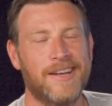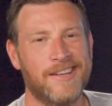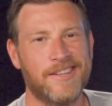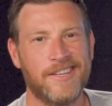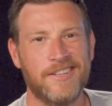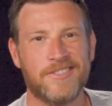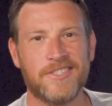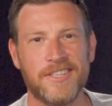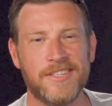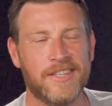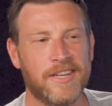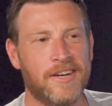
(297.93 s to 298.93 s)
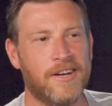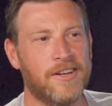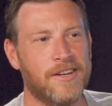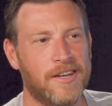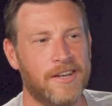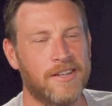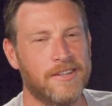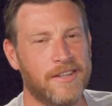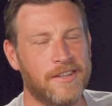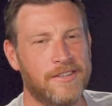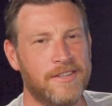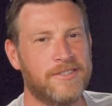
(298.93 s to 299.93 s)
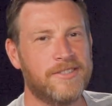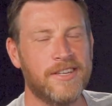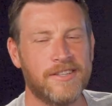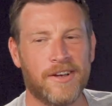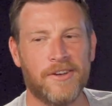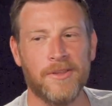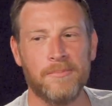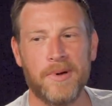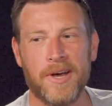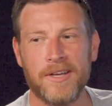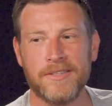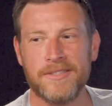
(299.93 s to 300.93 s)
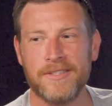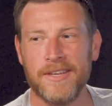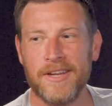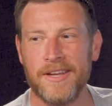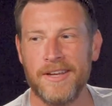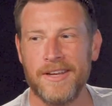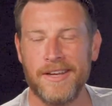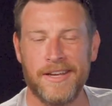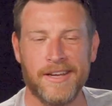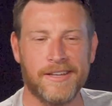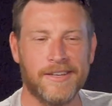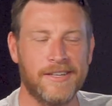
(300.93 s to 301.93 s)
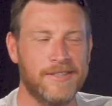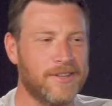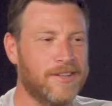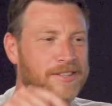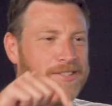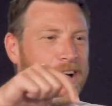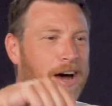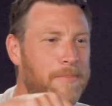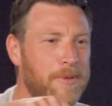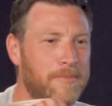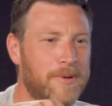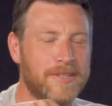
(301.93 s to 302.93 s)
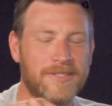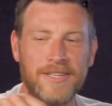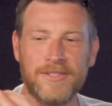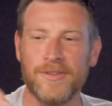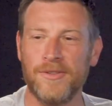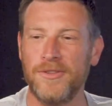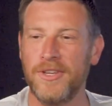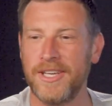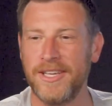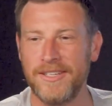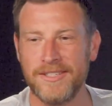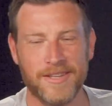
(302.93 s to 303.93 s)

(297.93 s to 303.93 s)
And then he's sitting there on the bus, and he's on the top of the bus, and he's looking into the